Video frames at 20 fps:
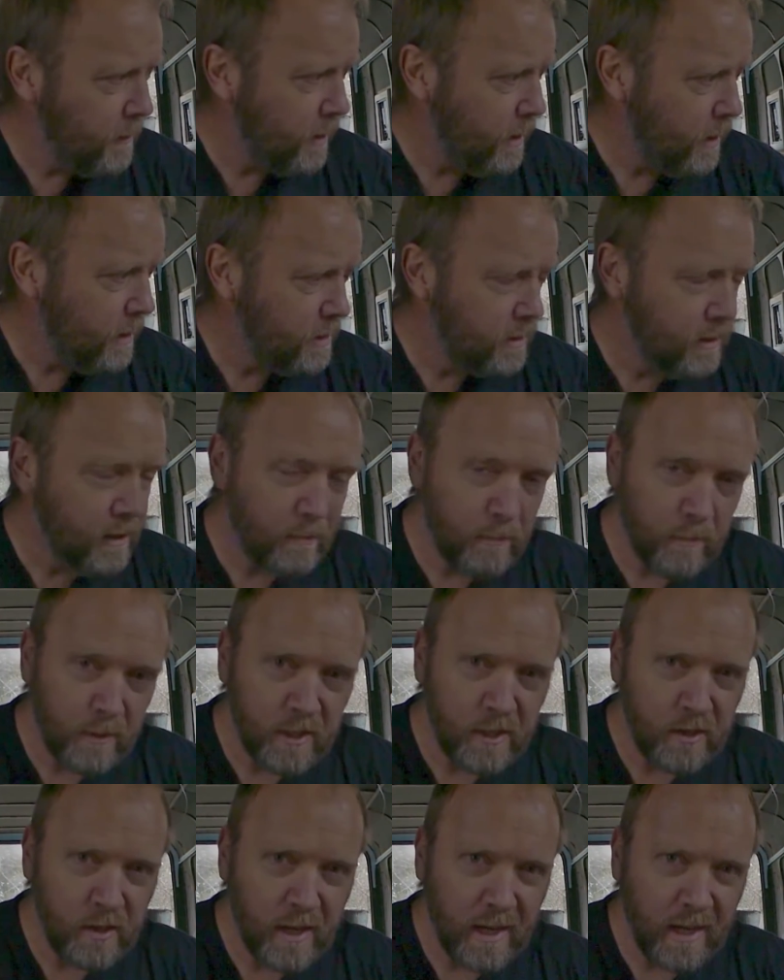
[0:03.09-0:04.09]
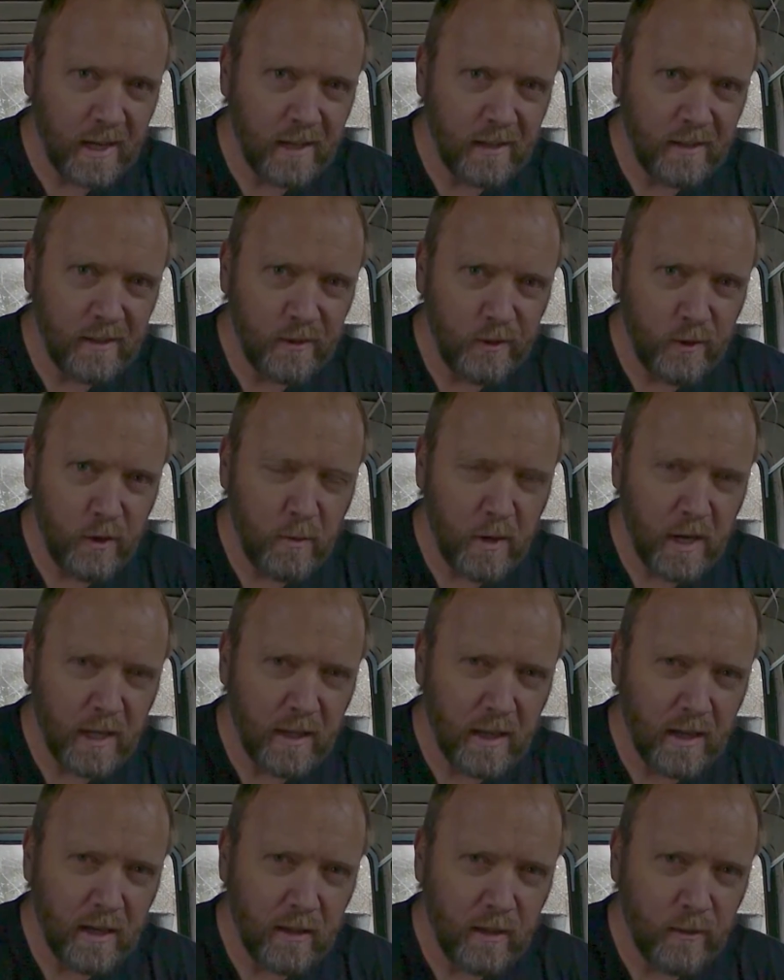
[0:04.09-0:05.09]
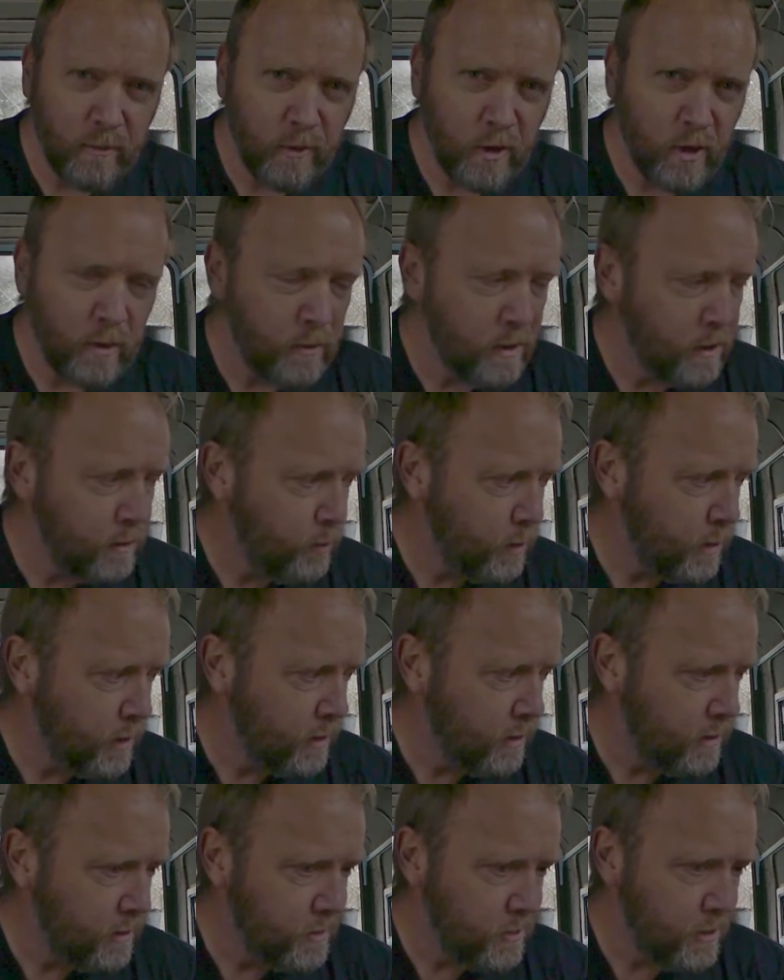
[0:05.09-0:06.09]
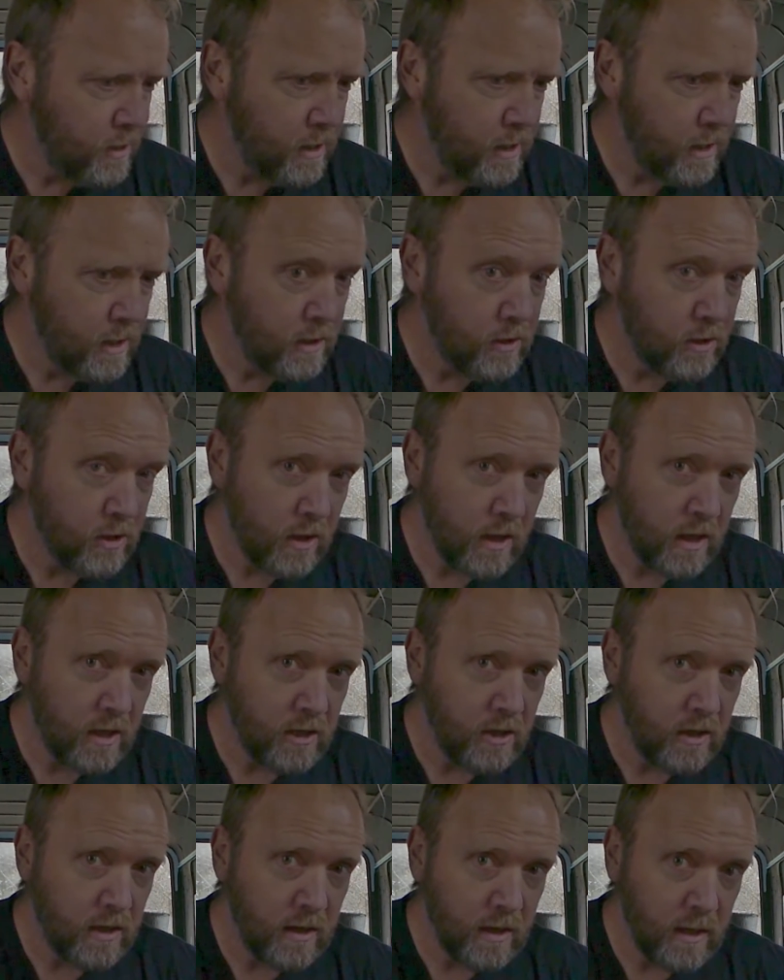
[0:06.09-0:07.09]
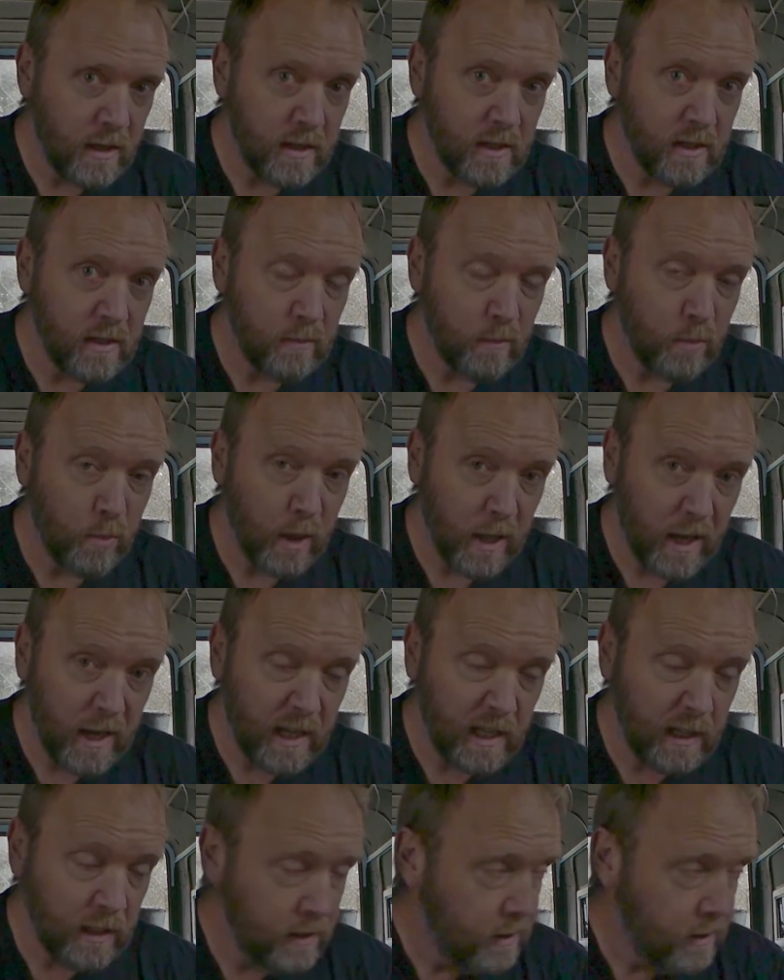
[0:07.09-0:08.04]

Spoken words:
There's not much I can do about that at the moment because the insulation is black.